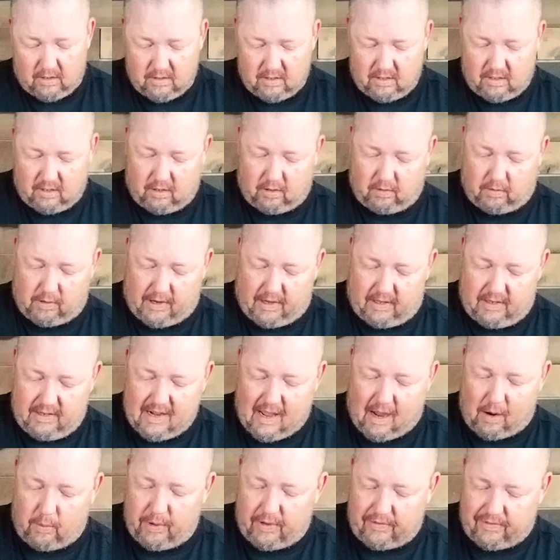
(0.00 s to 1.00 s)
All right,
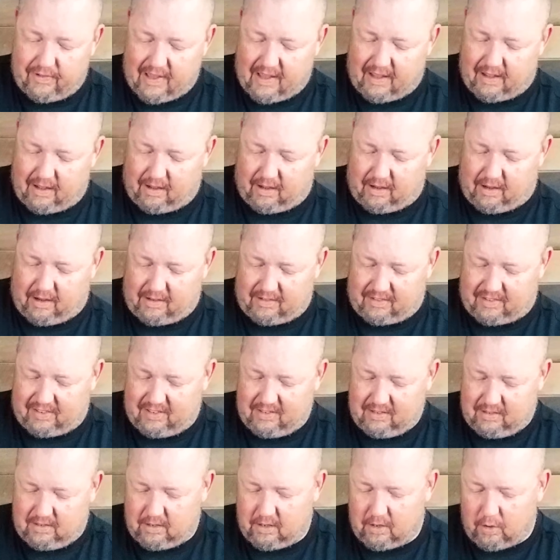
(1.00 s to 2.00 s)
now we've got
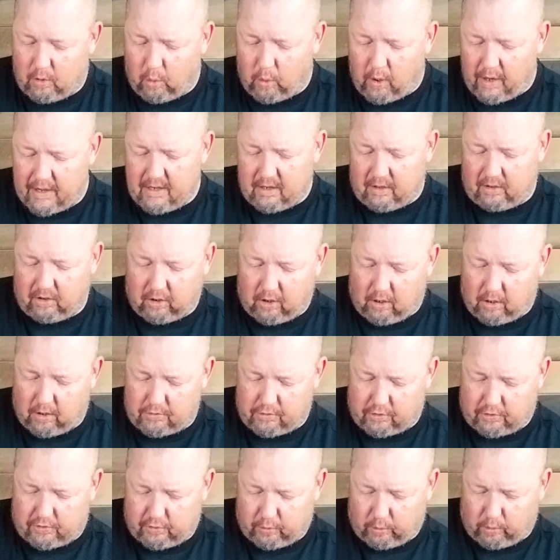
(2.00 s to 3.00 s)
quite a large
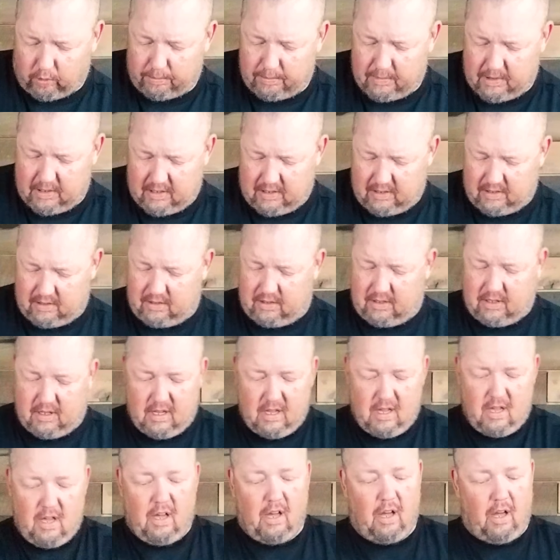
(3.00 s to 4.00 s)
assortment
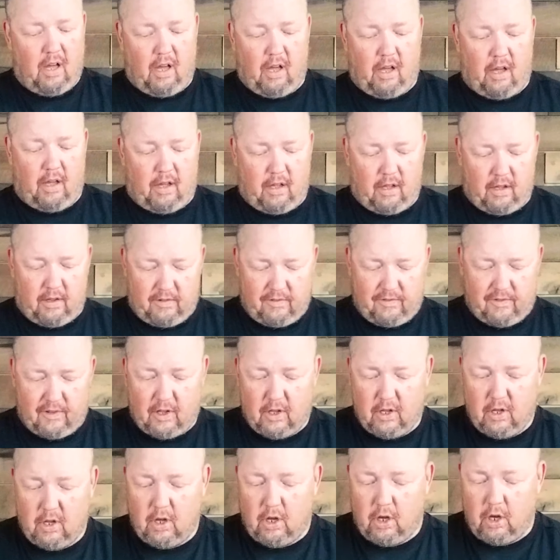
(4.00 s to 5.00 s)

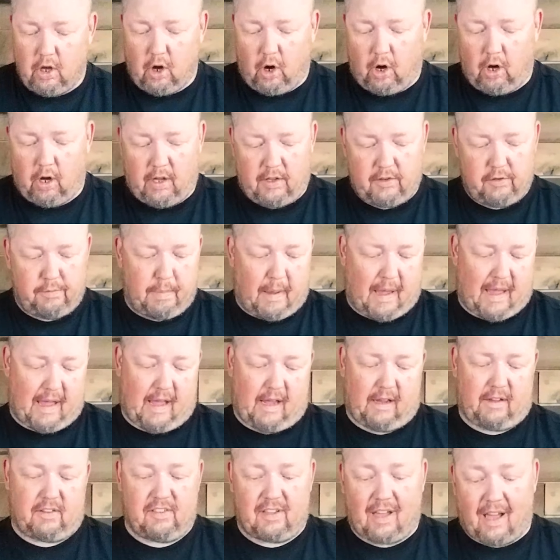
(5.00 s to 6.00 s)
of gauze
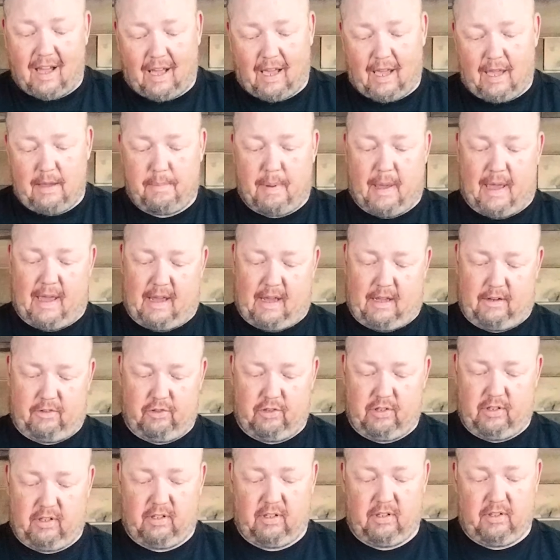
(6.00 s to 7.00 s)
packs, eye
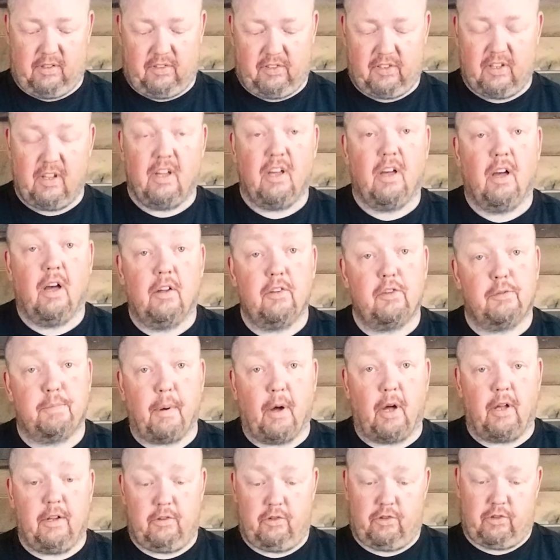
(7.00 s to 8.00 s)
patches,
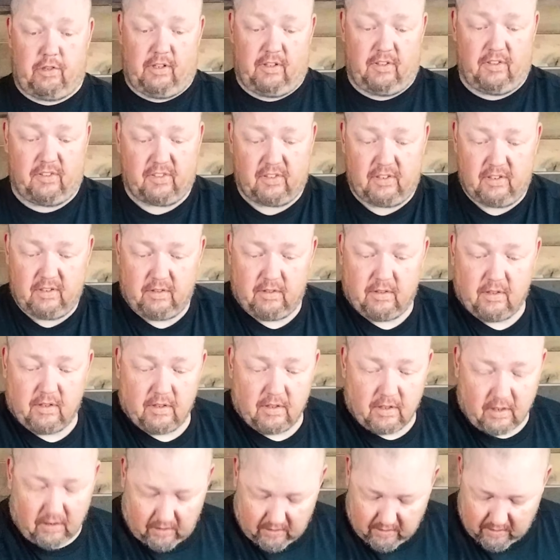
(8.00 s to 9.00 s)
sponges.
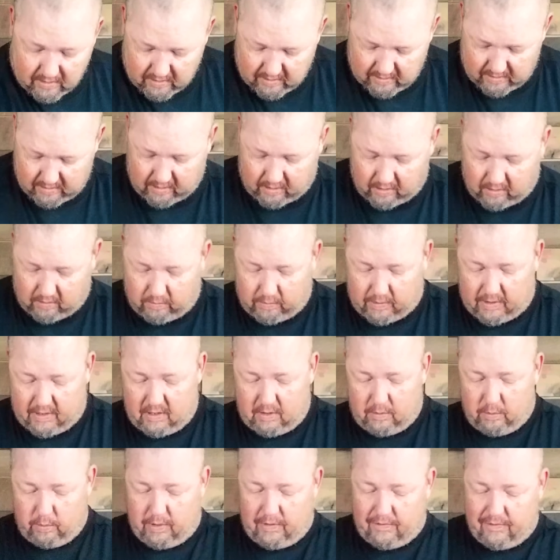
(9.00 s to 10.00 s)

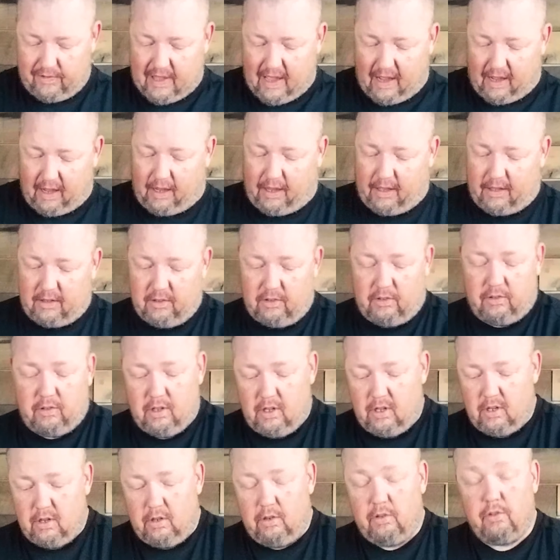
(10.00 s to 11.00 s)
We've got
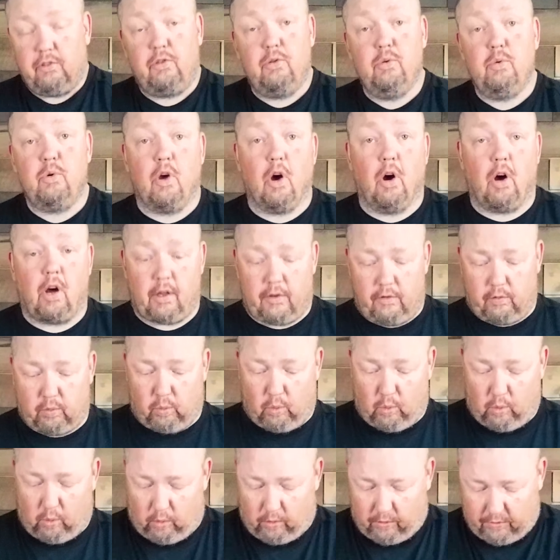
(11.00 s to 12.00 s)
2 gauze
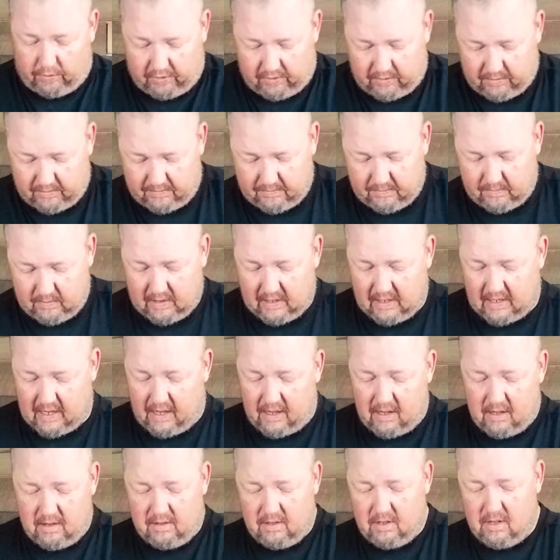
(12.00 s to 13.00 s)
rolls. Okay?
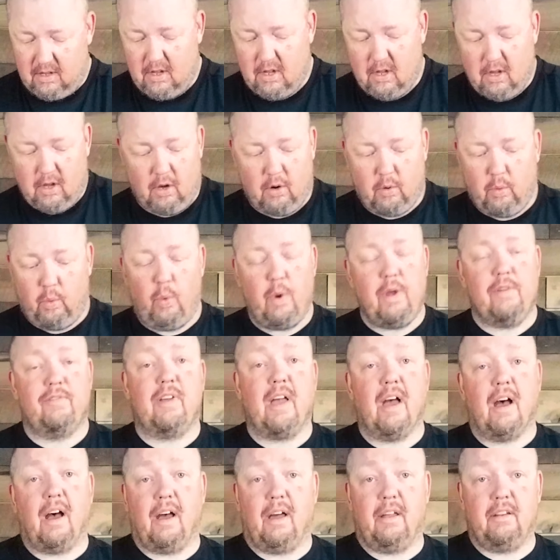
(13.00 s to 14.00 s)
We've
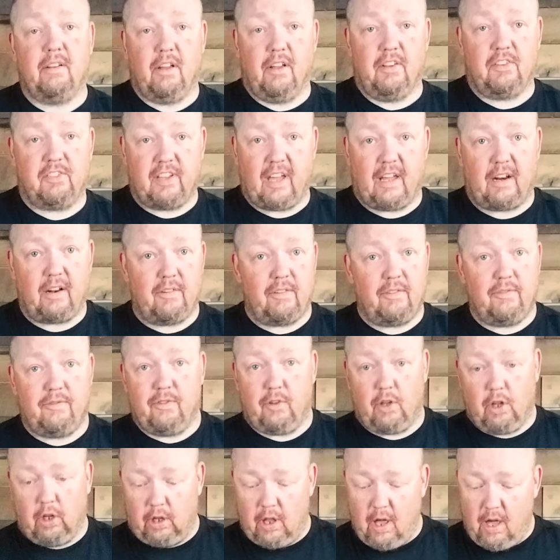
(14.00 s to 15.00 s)
got a set of
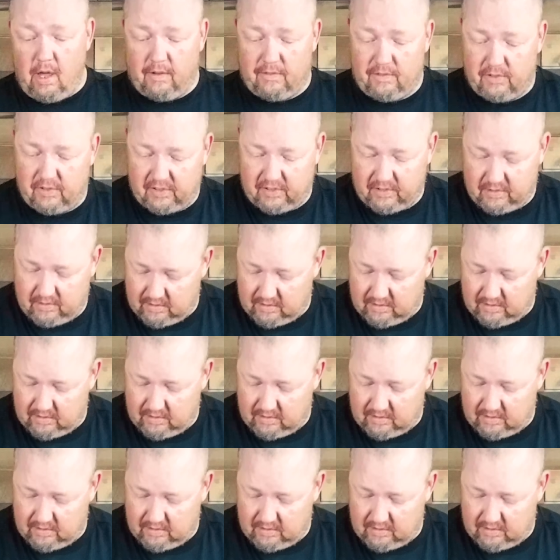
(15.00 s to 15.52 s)
gloves.